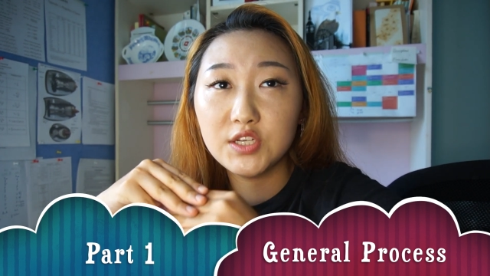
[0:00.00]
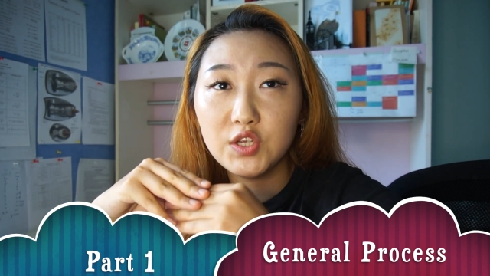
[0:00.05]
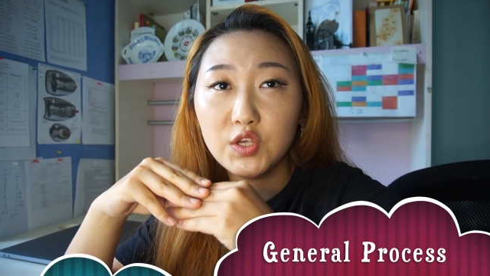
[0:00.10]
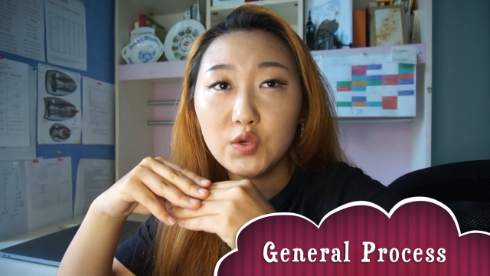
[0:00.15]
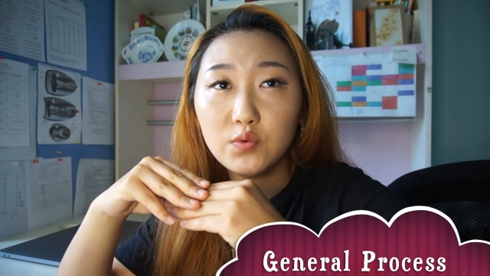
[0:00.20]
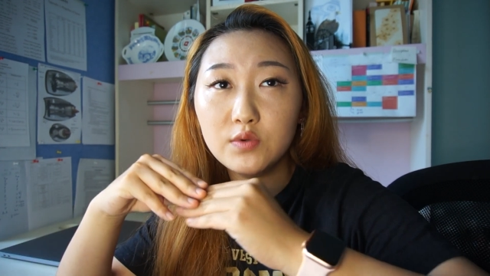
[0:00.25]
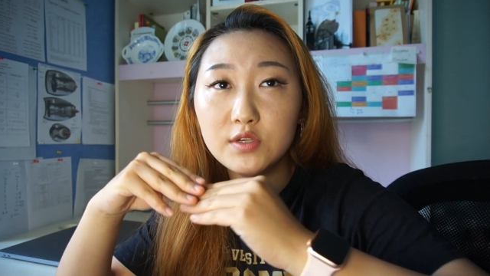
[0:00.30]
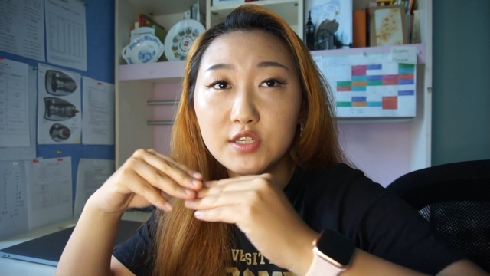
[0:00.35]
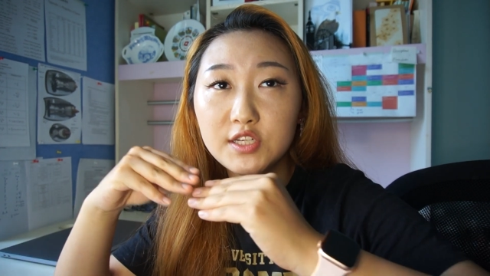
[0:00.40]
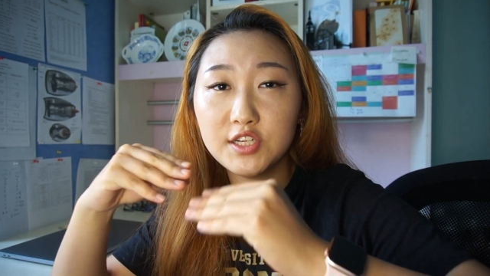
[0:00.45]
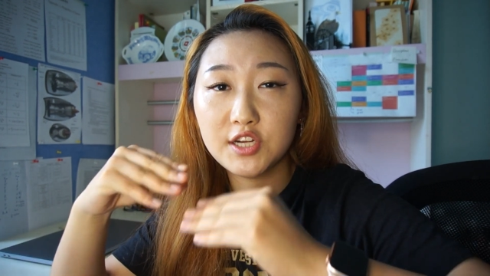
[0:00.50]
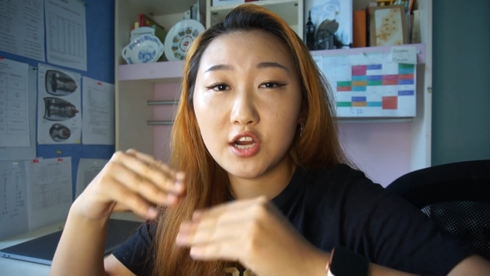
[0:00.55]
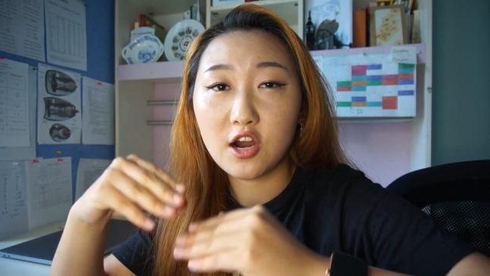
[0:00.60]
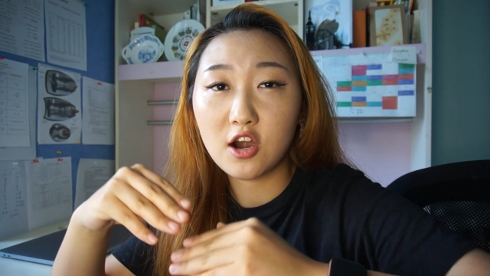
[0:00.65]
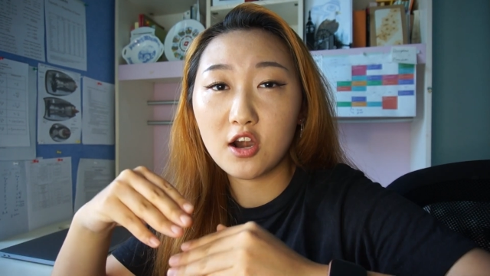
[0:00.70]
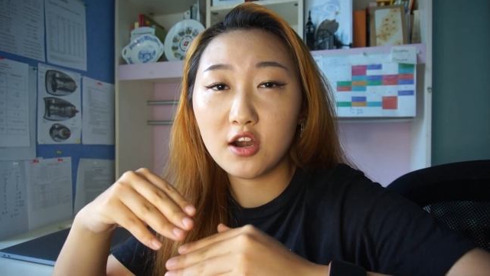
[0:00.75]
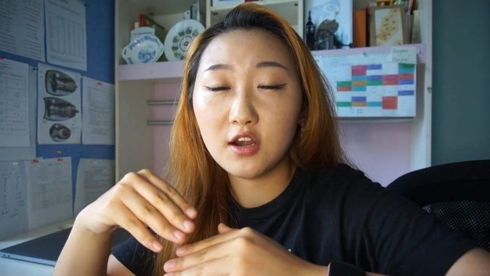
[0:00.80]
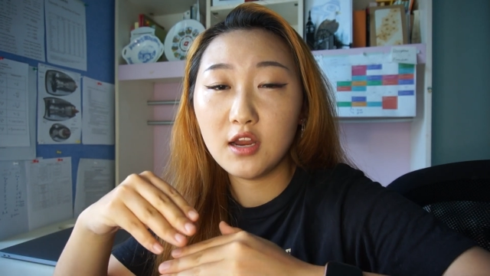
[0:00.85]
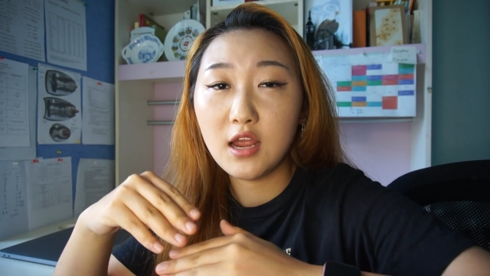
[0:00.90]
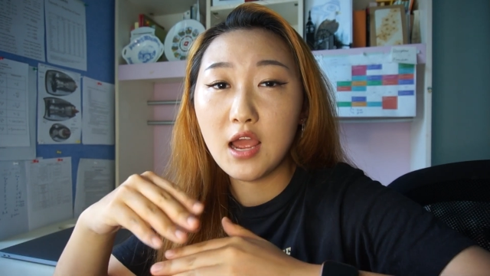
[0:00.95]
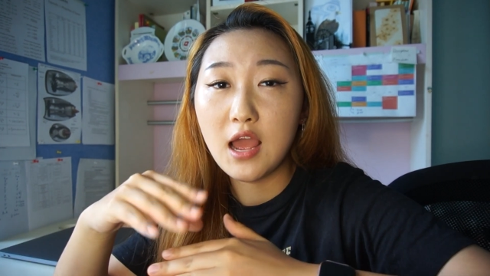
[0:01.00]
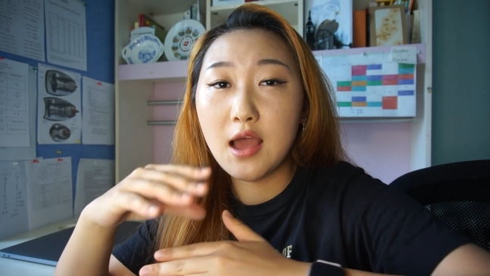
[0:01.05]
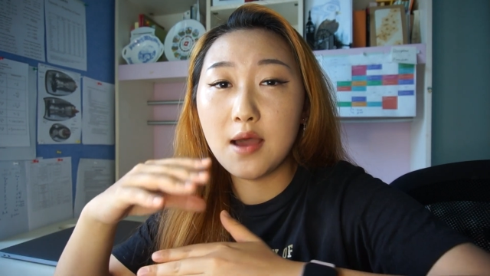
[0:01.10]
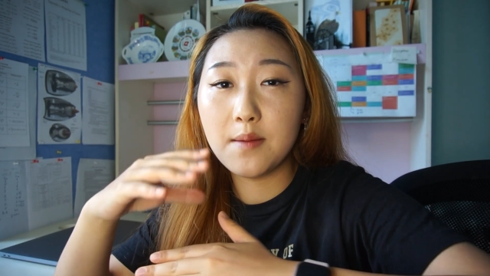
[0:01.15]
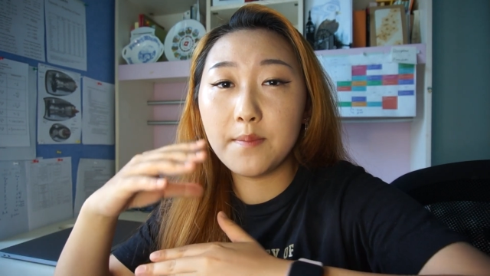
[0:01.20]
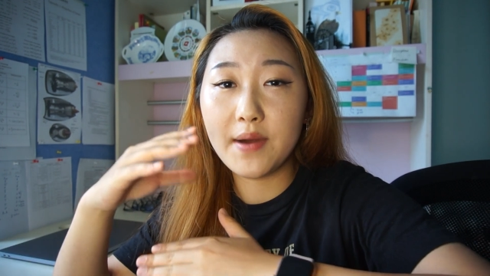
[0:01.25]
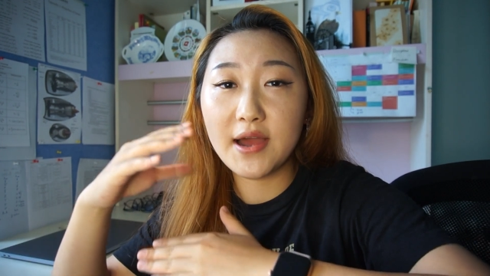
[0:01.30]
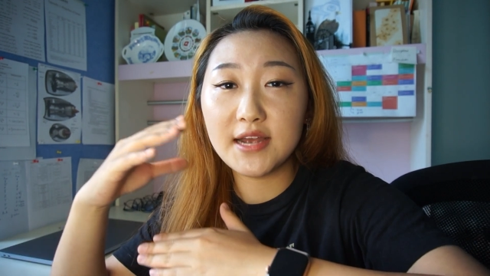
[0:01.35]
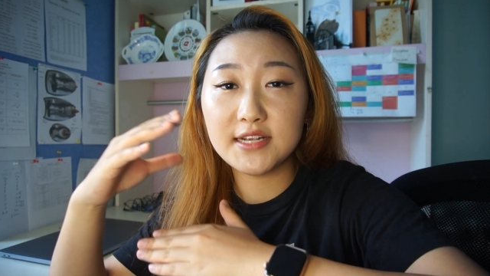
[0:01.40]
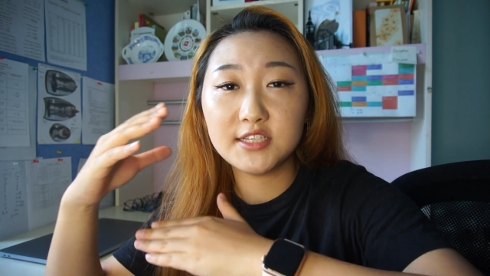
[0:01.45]
You will start
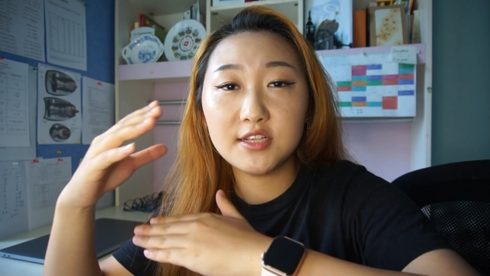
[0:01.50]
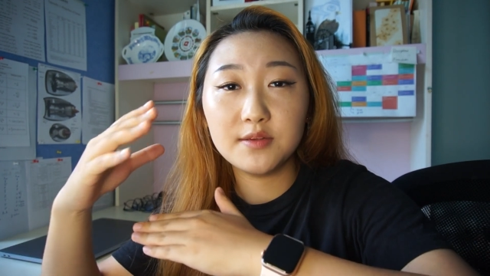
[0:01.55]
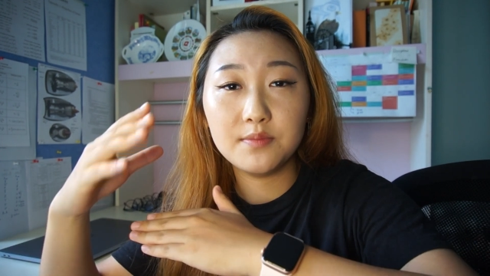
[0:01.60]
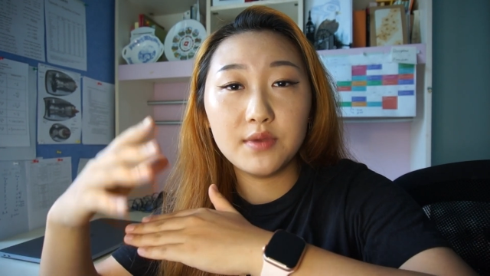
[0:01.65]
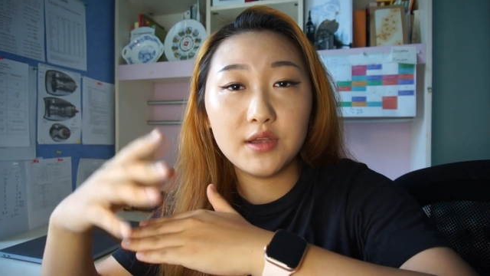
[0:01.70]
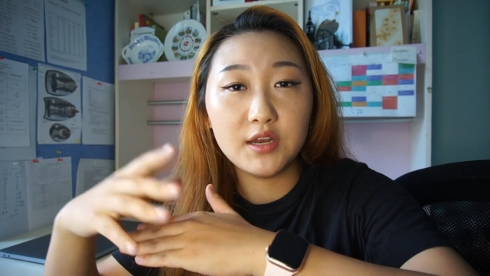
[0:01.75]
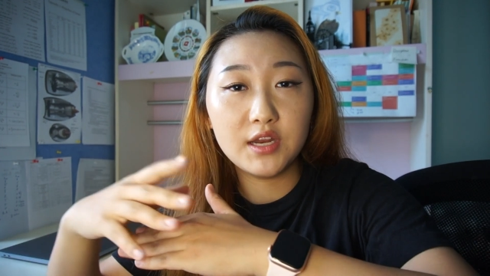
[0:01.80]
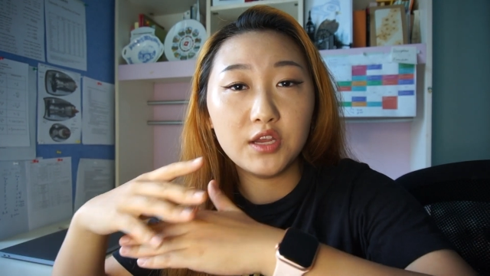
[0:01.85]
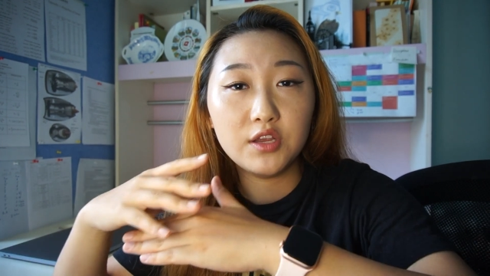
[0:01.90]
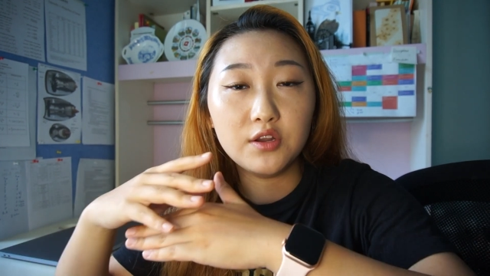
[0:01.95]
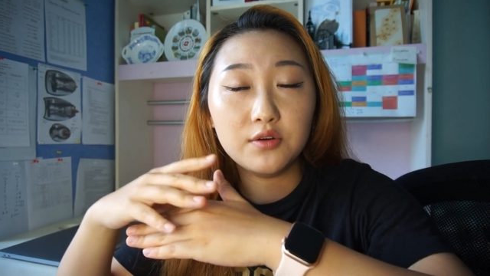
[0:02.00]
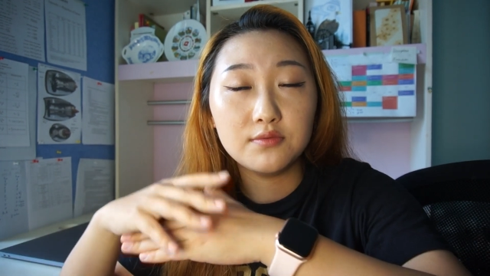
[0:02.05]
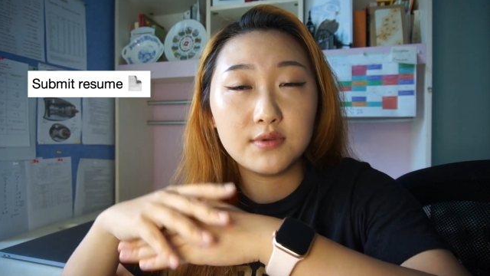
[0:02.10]
by submitting your